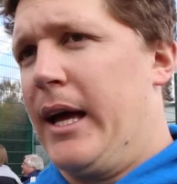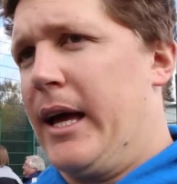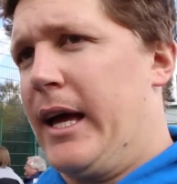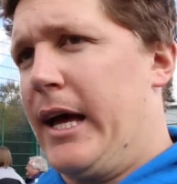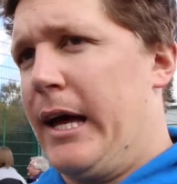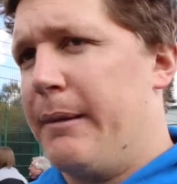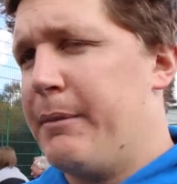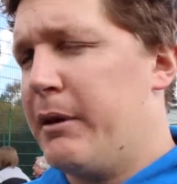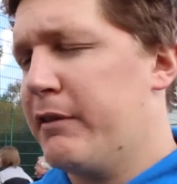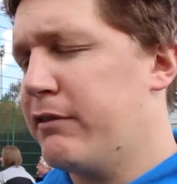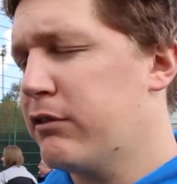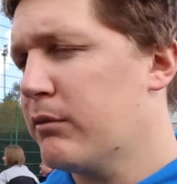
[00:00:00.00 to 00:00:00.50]

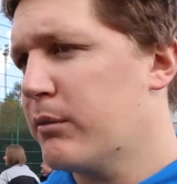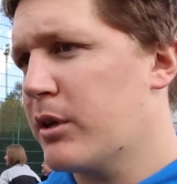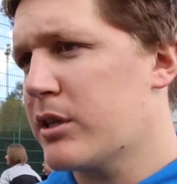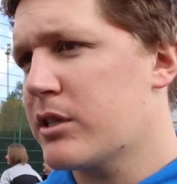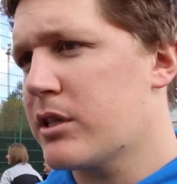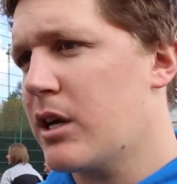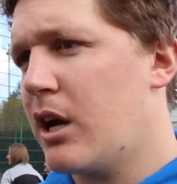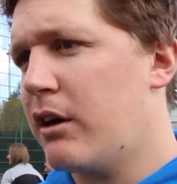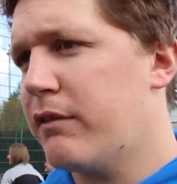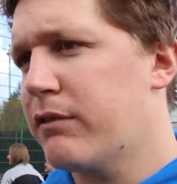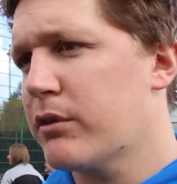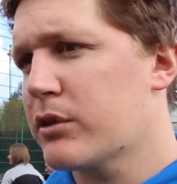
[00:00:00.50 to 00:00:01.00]
And for
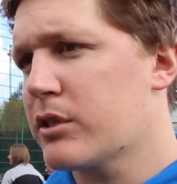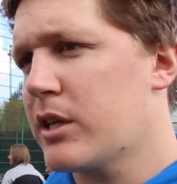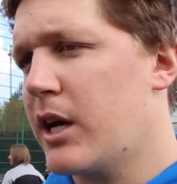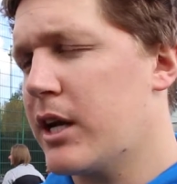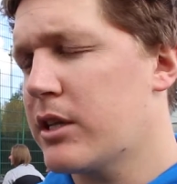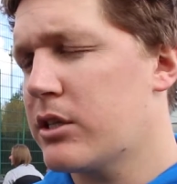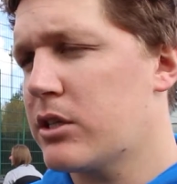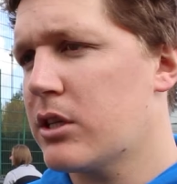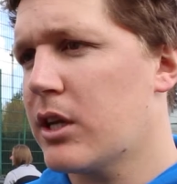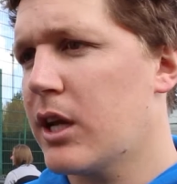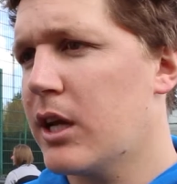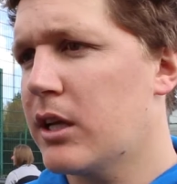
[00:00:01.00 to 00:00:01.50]
myself, it was
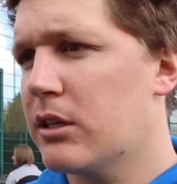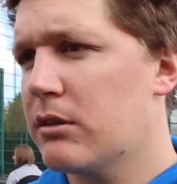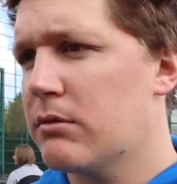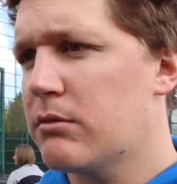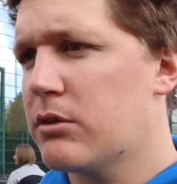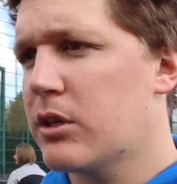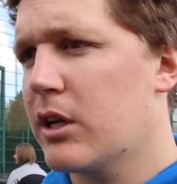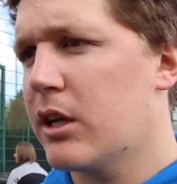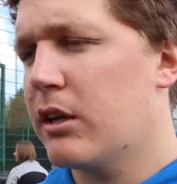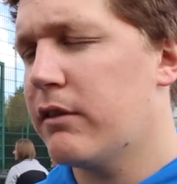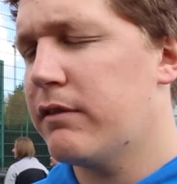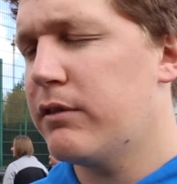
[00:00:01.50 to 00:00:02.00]
nice to
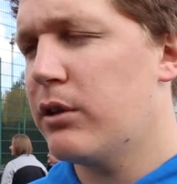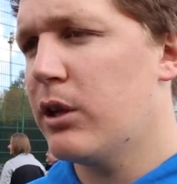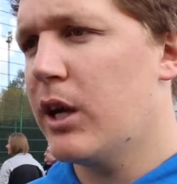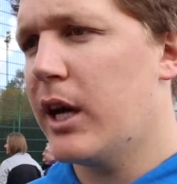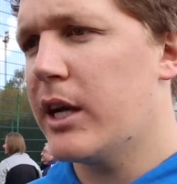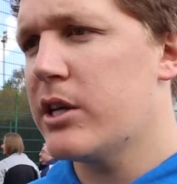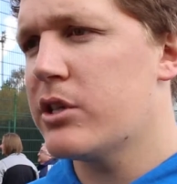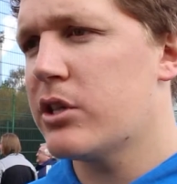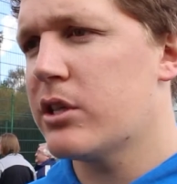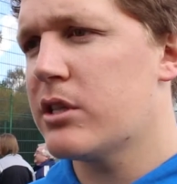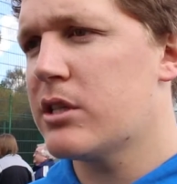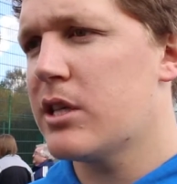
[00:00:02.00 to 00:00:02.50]
get a few
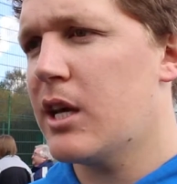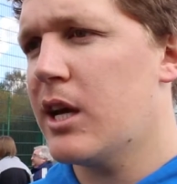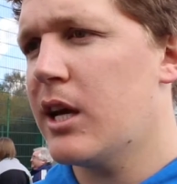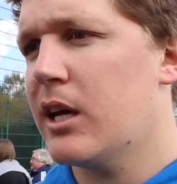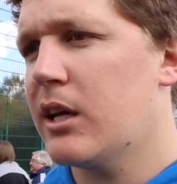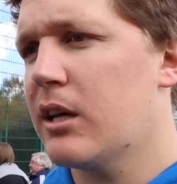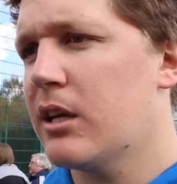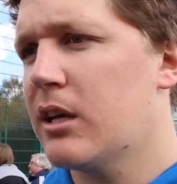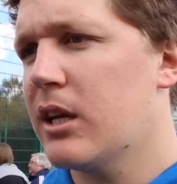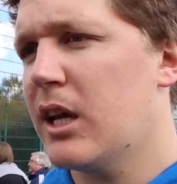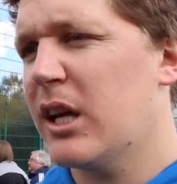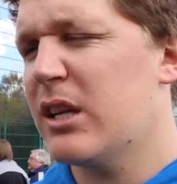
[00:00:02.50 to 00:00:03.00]
hundreds there
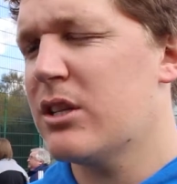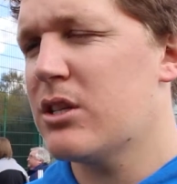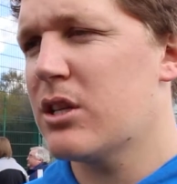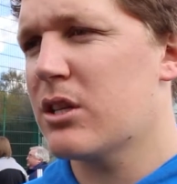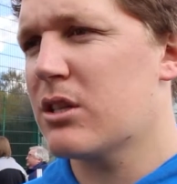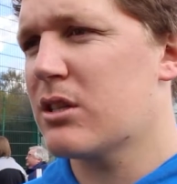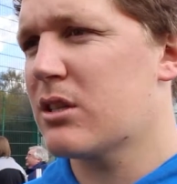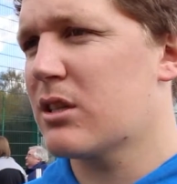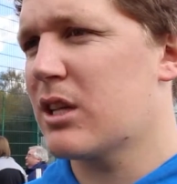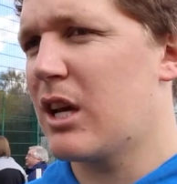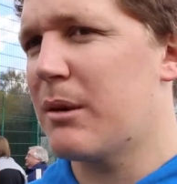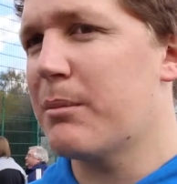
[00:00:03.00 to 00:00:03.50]
and
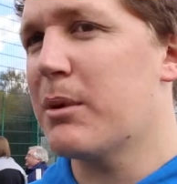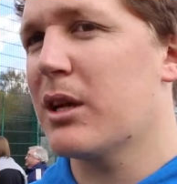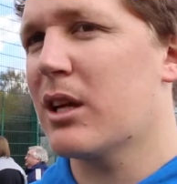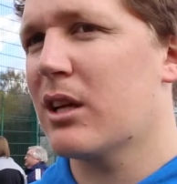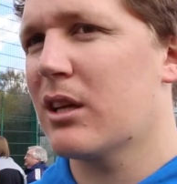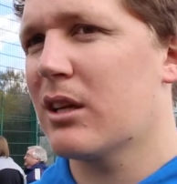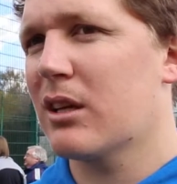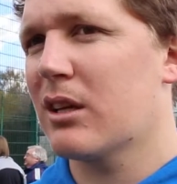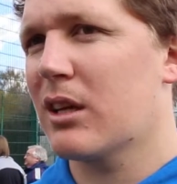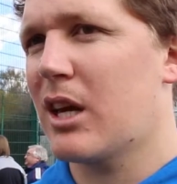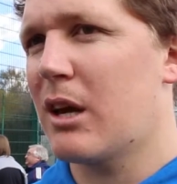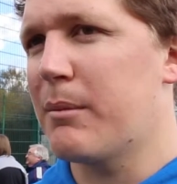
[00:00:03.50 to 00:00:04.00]
just get
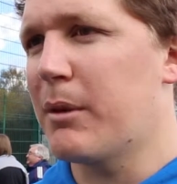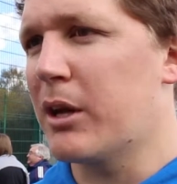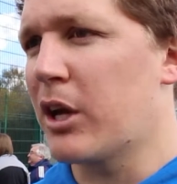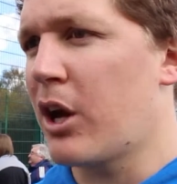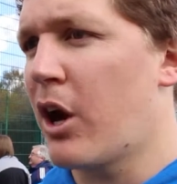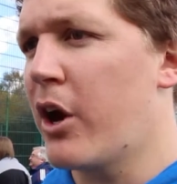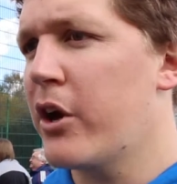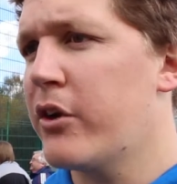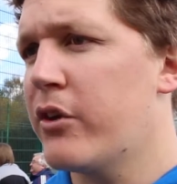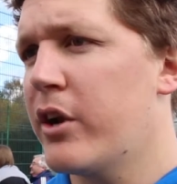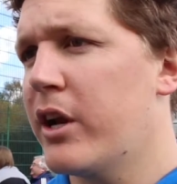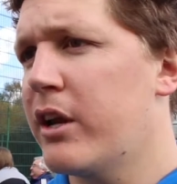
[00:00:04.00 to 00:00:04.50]
me
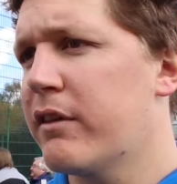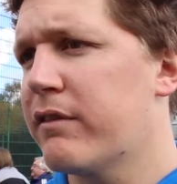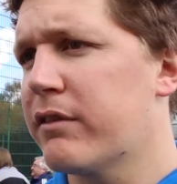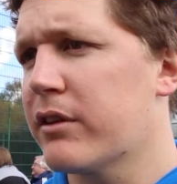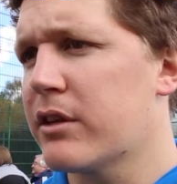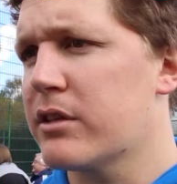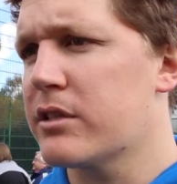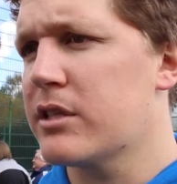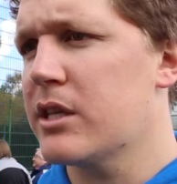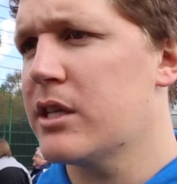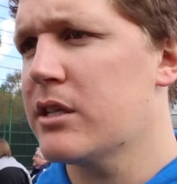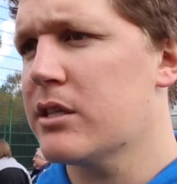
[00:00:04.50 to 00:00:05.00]
going really for
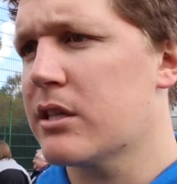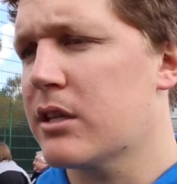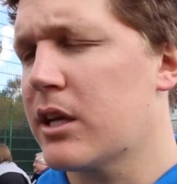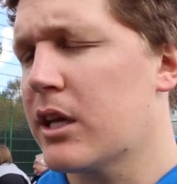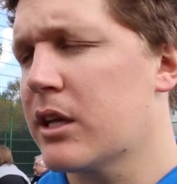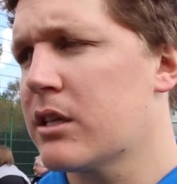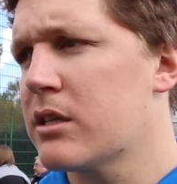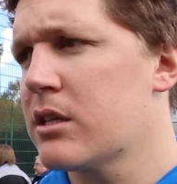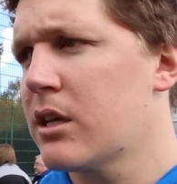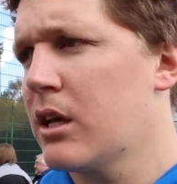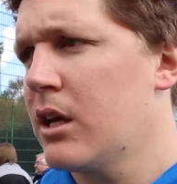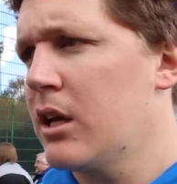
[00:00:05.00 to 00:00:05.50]
the season
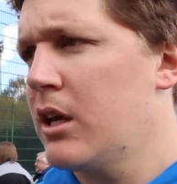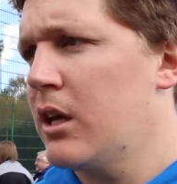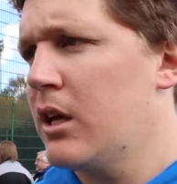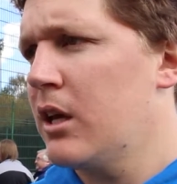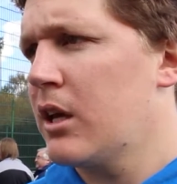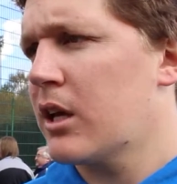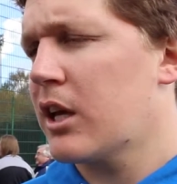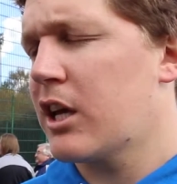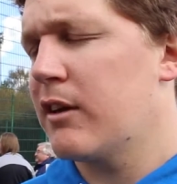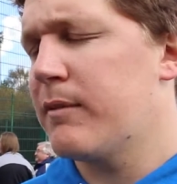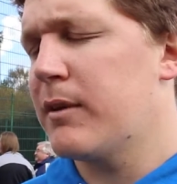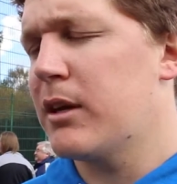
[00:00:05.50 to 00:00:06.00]
and
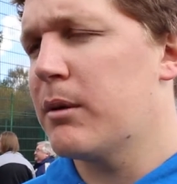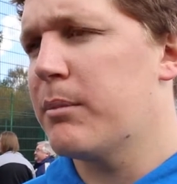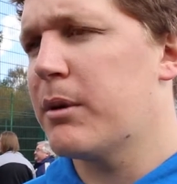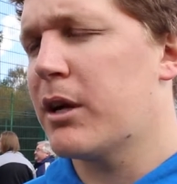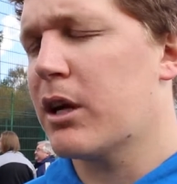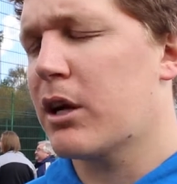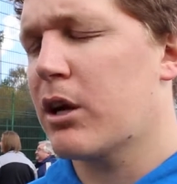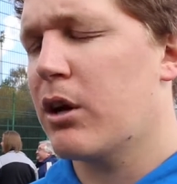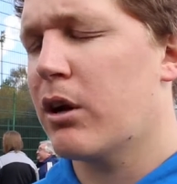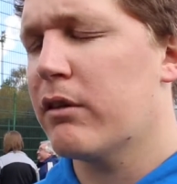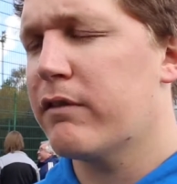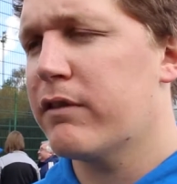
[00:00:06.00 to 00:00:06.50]
give me a bit
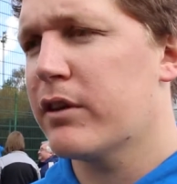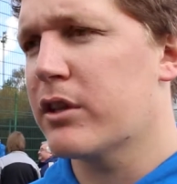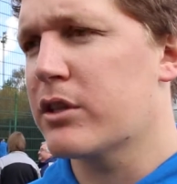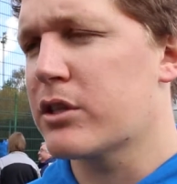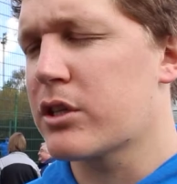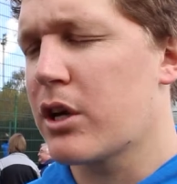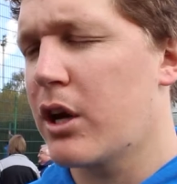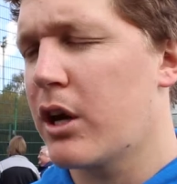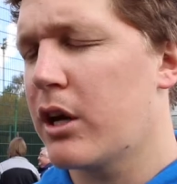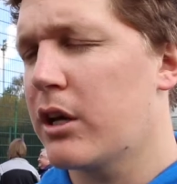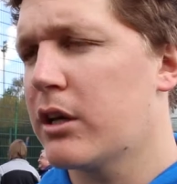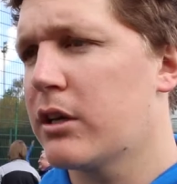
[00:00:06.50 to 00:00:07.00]
of confidence
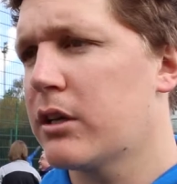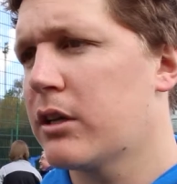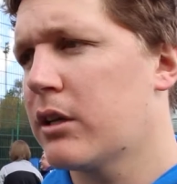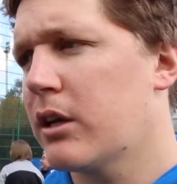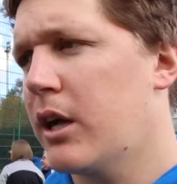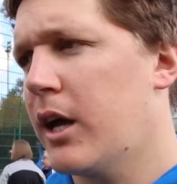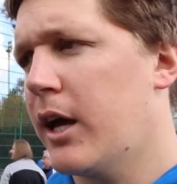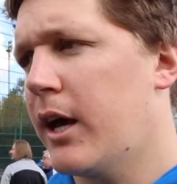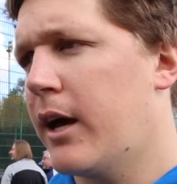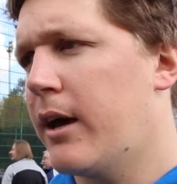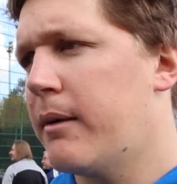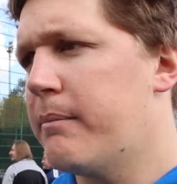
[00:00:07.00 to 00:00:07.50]
going
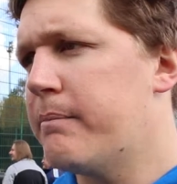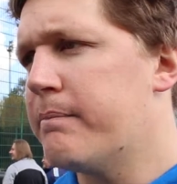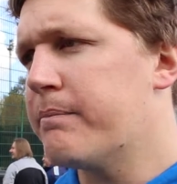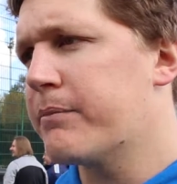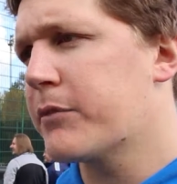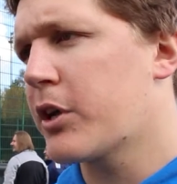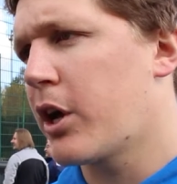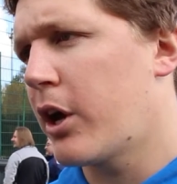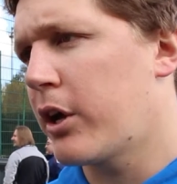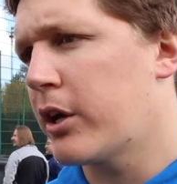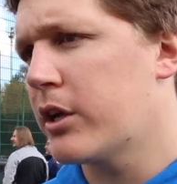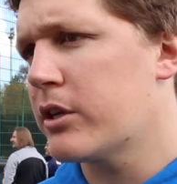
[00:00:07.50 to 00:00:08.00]

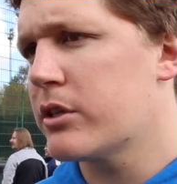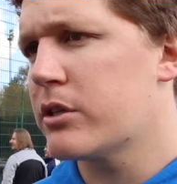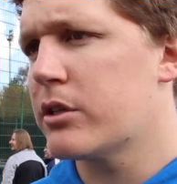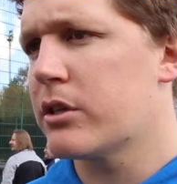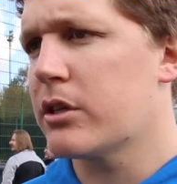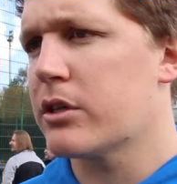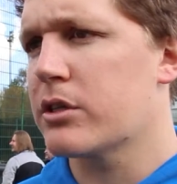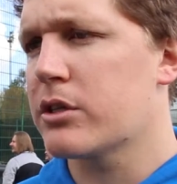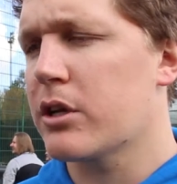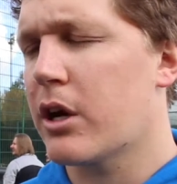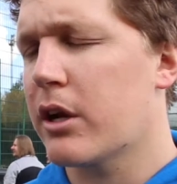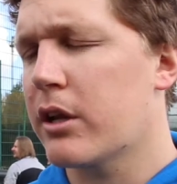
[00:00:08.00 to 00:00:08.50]
into
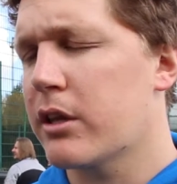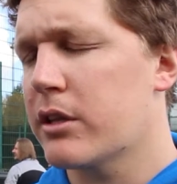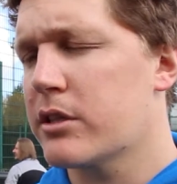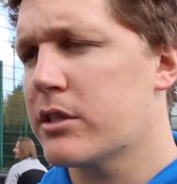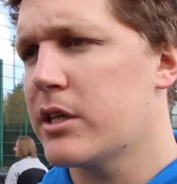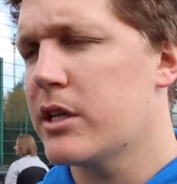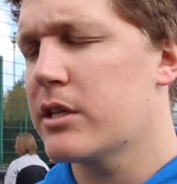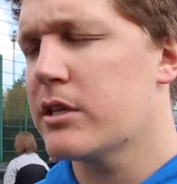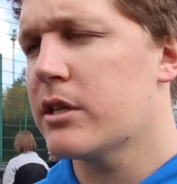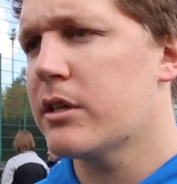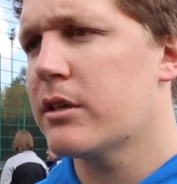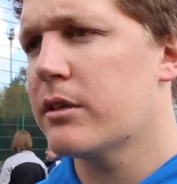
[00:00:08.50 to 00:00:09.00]
the start of the
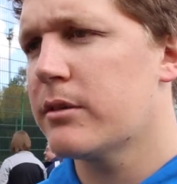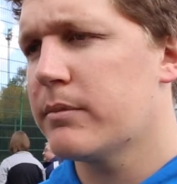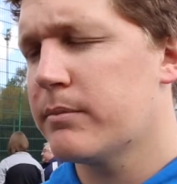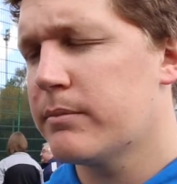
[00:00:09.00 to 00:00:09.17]
season.